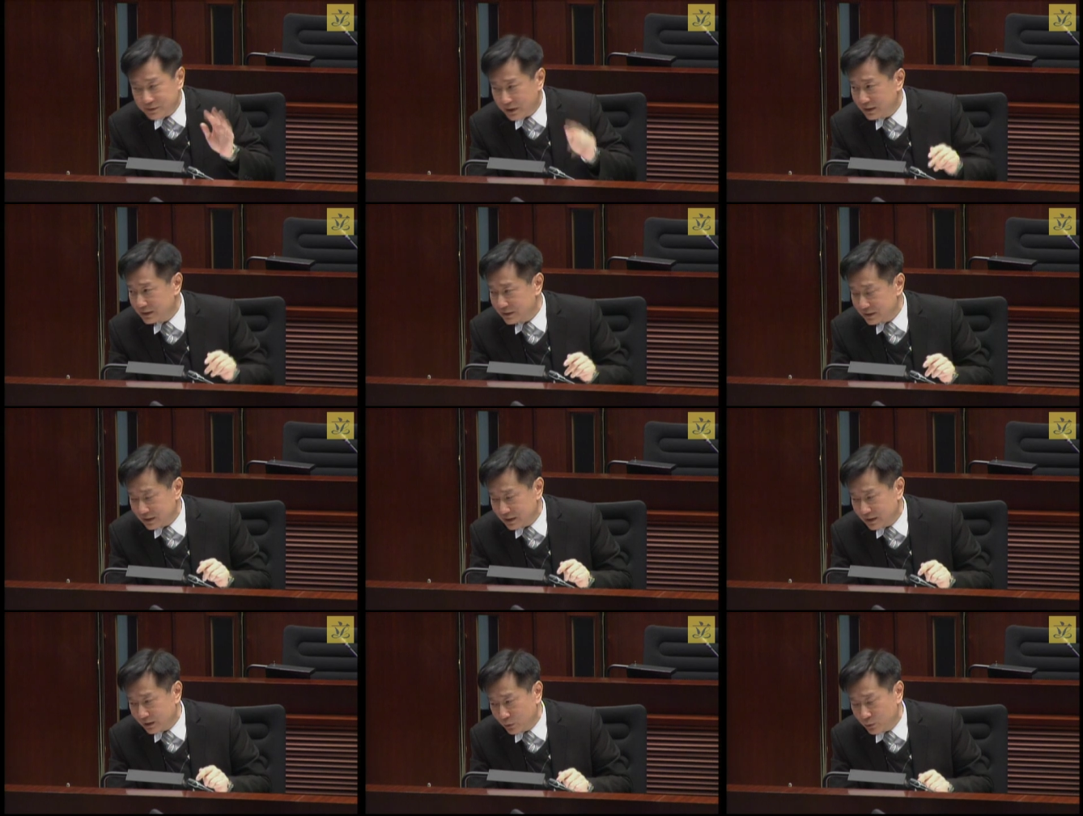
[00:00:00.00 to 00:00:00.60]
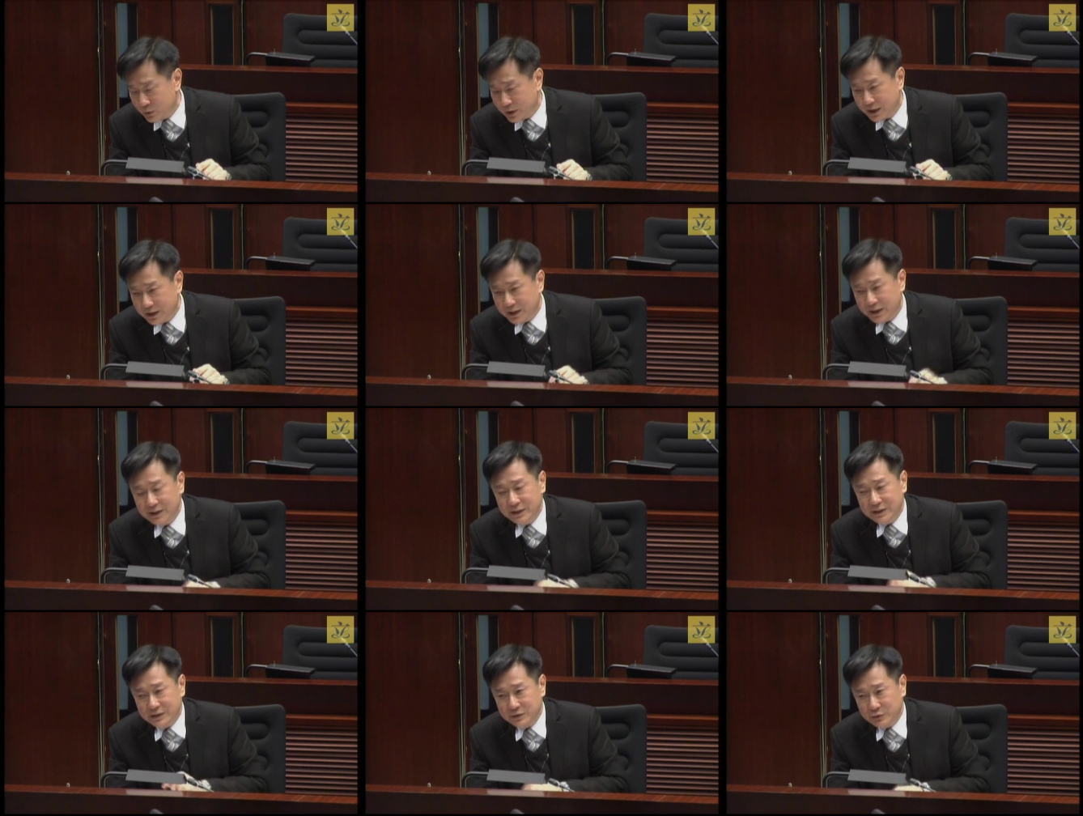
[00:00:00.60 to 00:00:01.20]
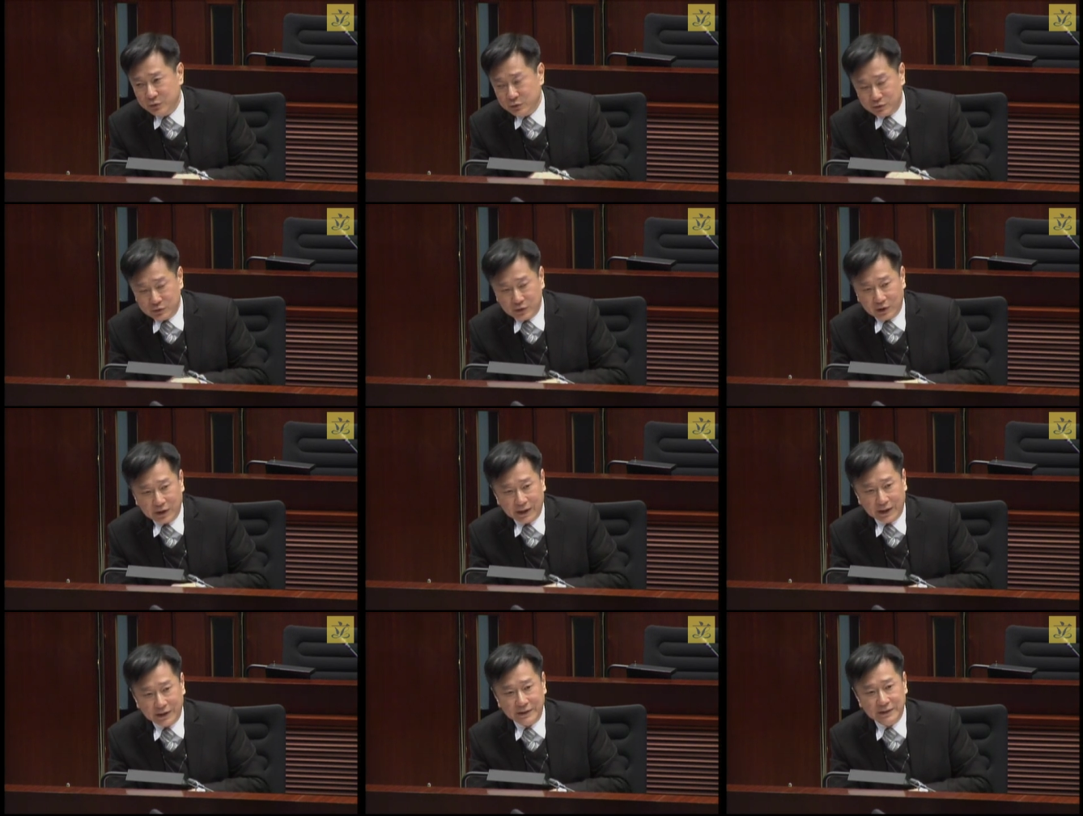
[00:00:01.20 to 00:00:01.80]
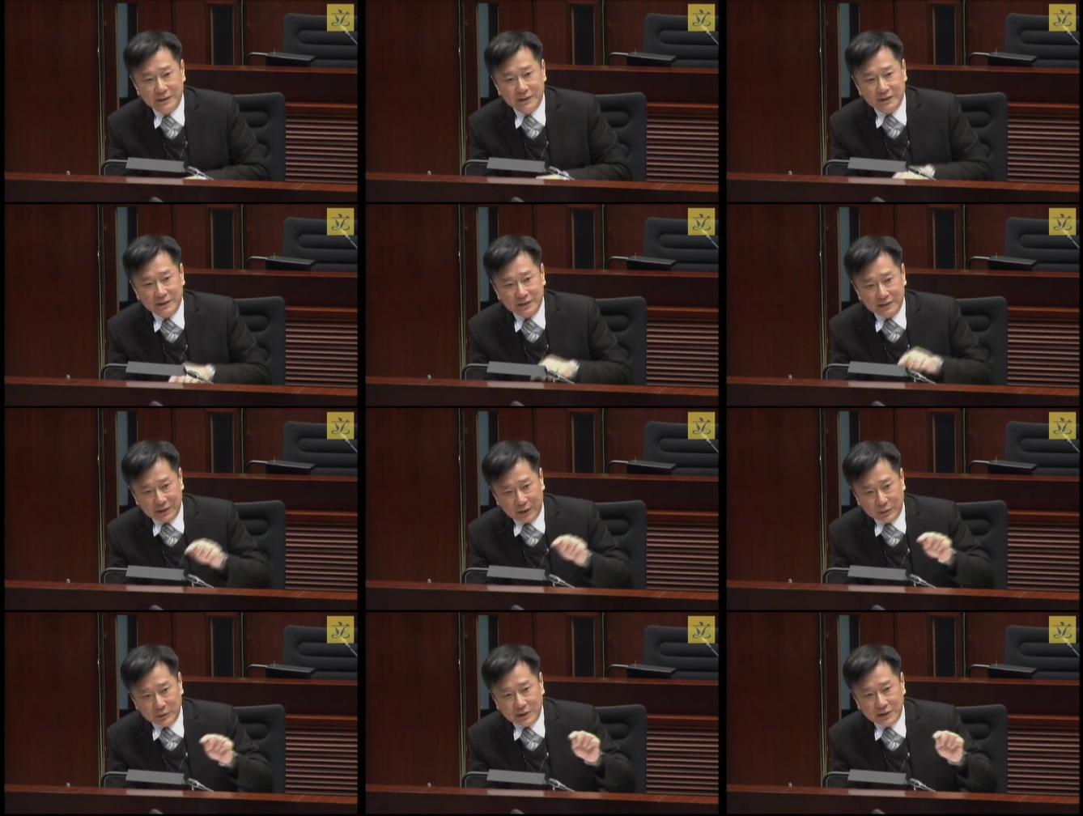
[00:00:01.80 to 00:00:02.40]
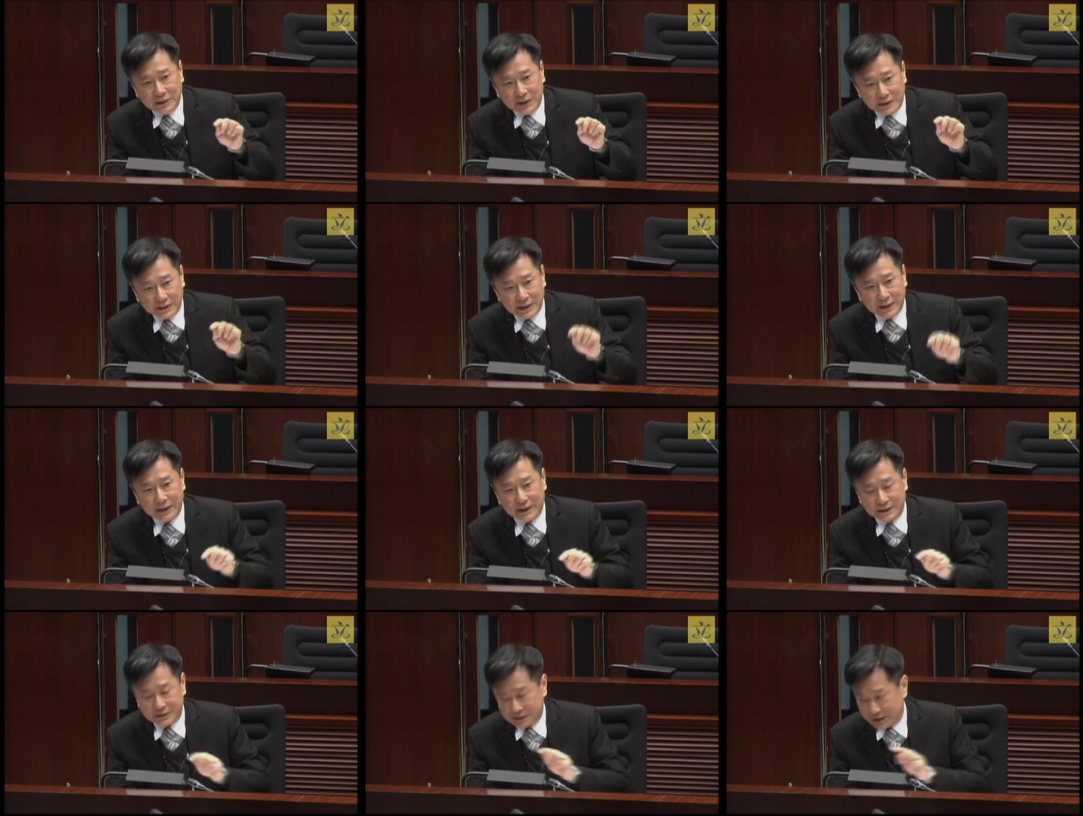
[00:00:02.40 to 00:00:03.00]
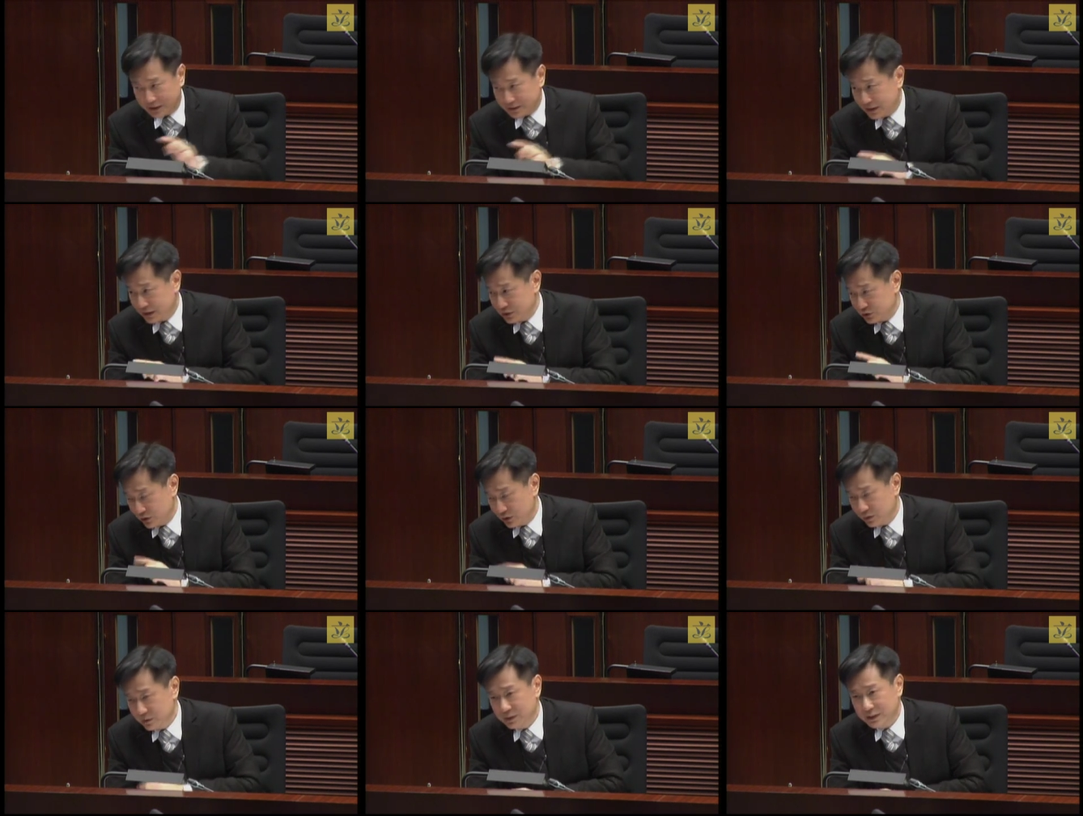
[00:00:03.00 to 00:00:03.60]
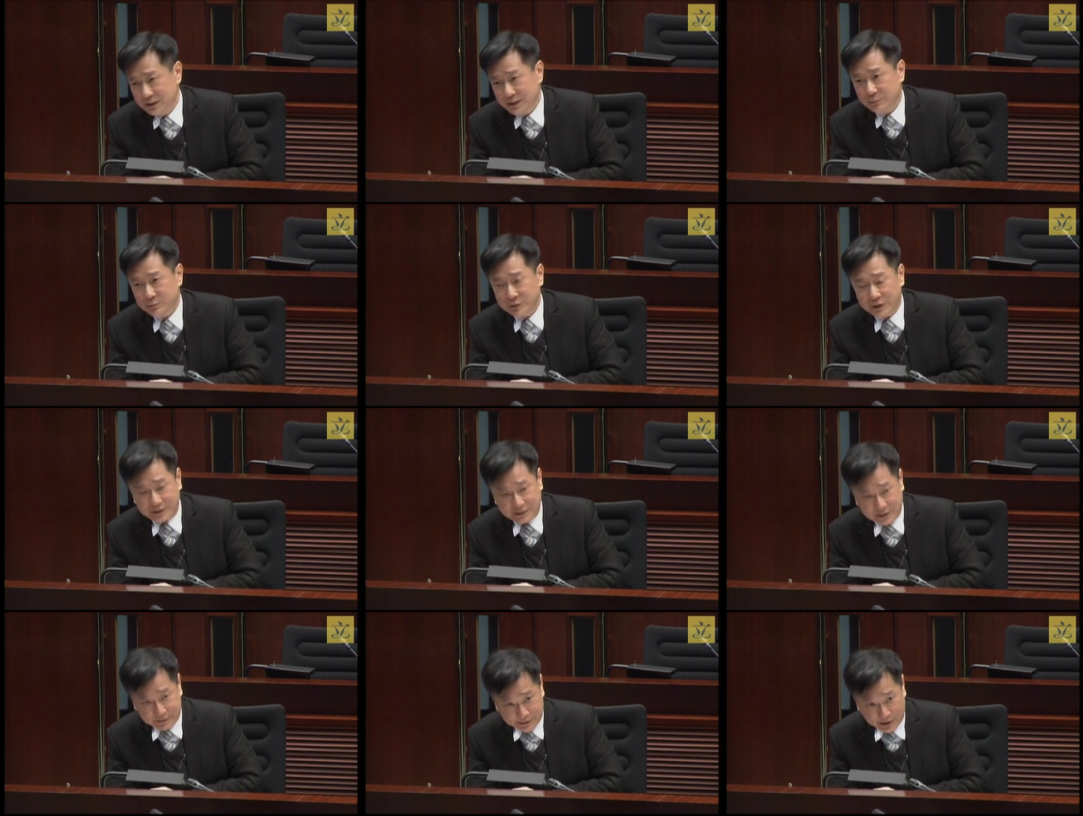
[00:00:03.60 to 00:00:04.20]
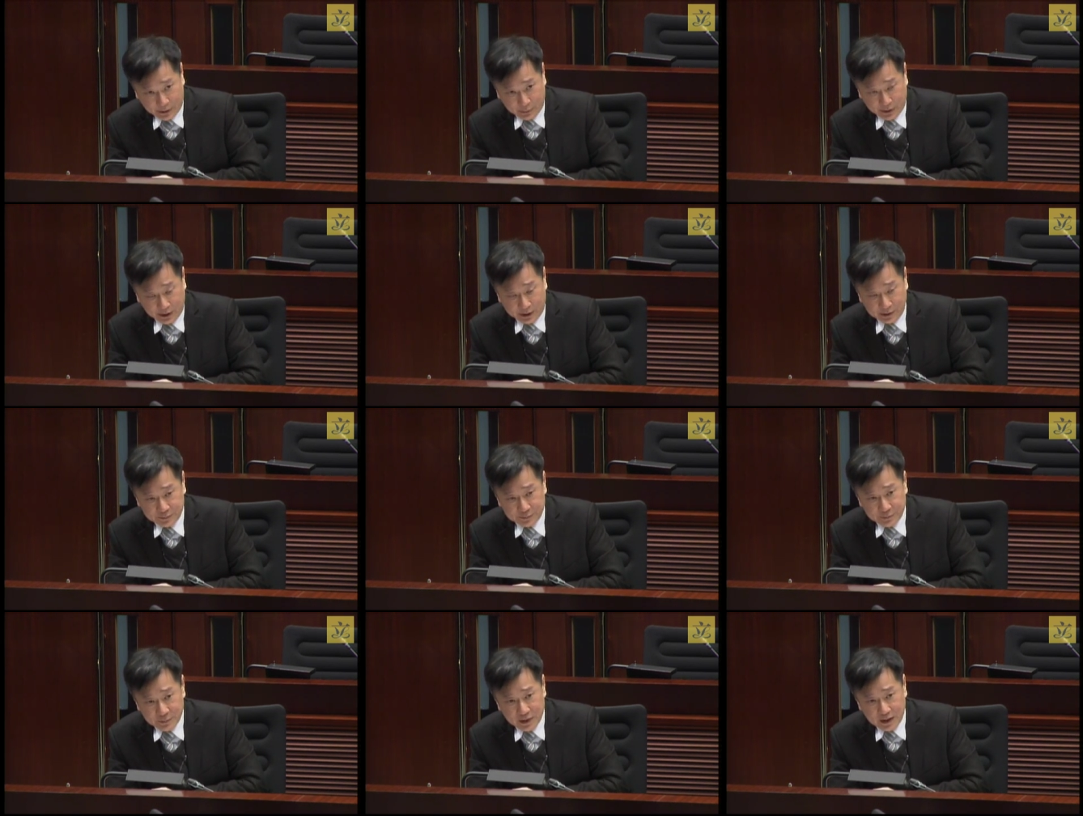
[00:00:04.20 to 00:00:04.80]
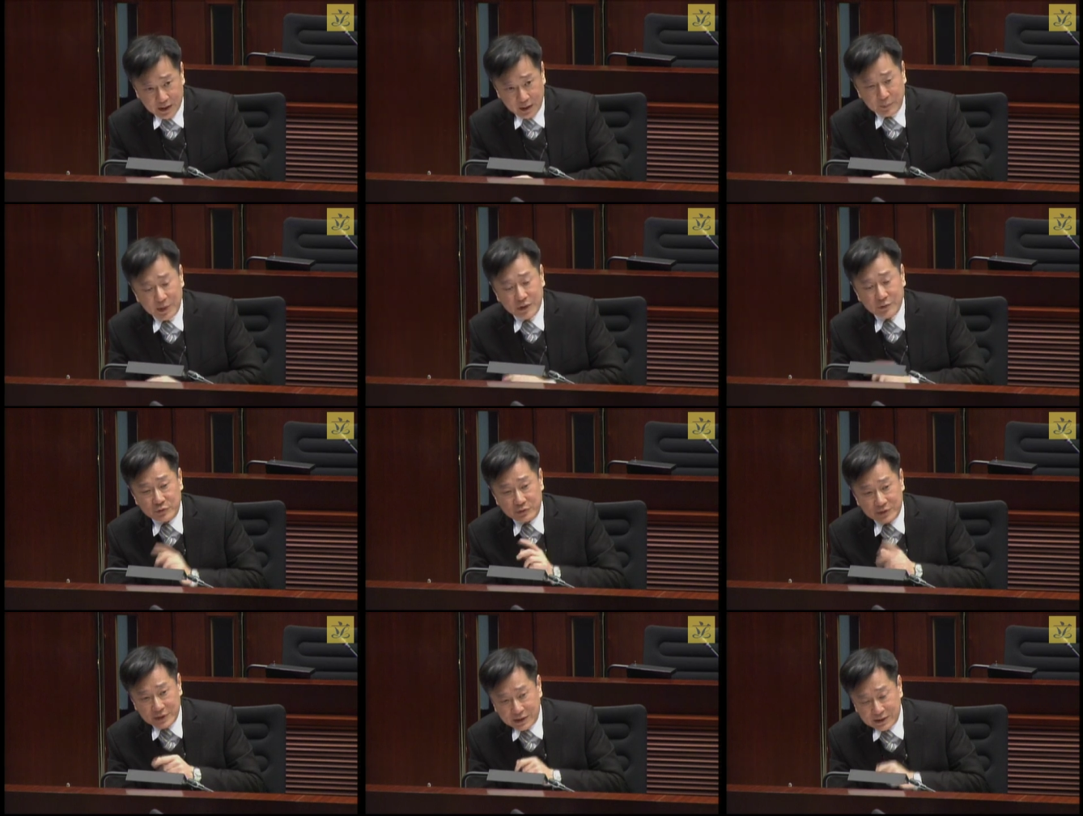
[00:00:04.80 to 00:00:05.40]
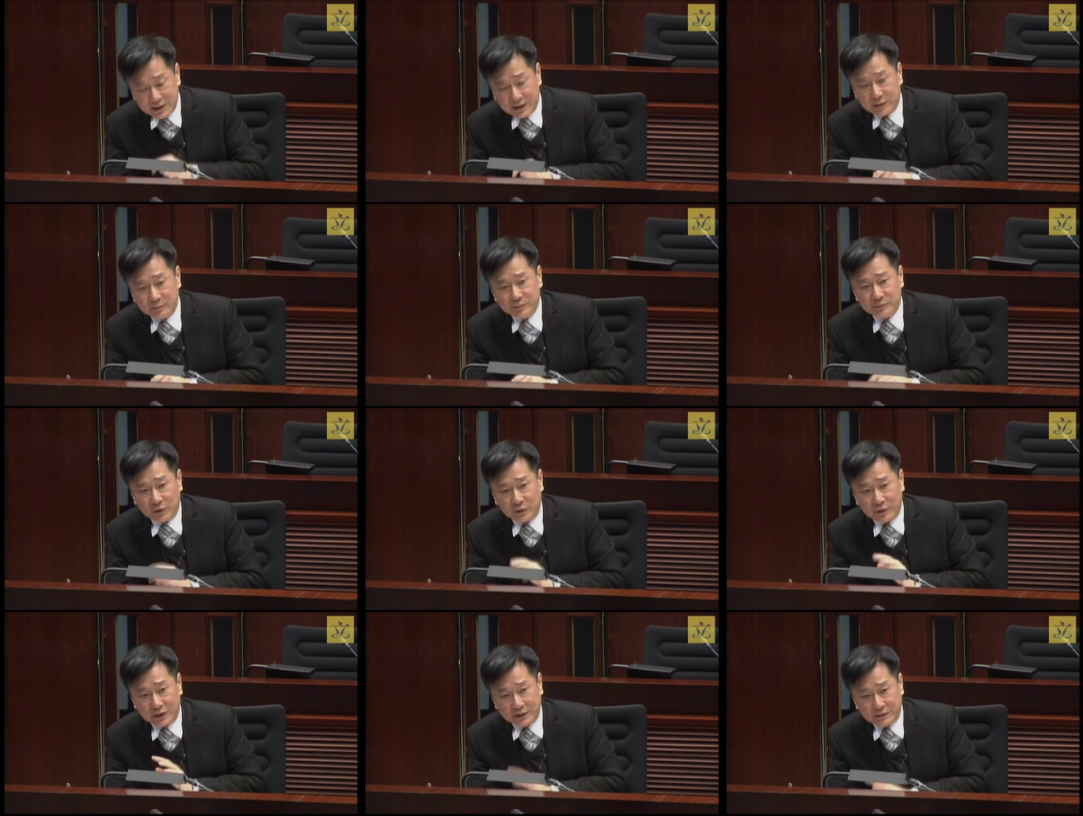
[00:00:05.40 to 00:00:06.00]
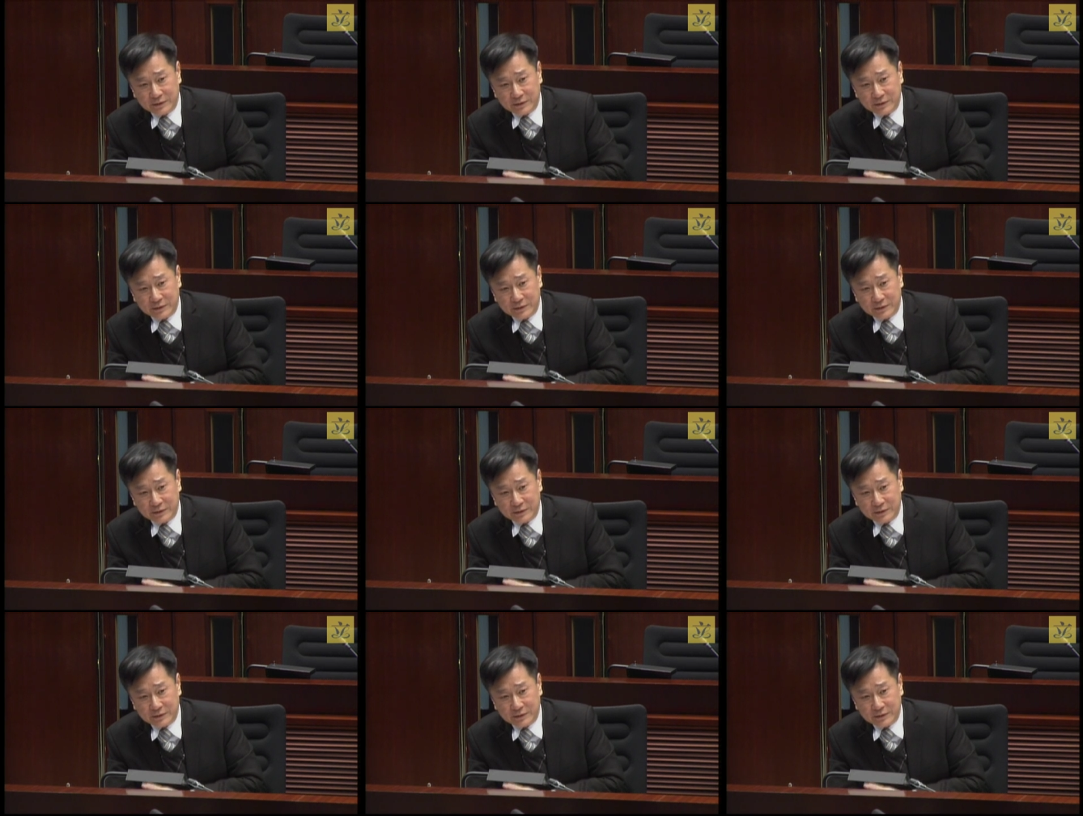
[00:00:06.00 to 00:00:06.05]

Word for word: and whether you have discussed with the stakeholders and whether they accept them etc.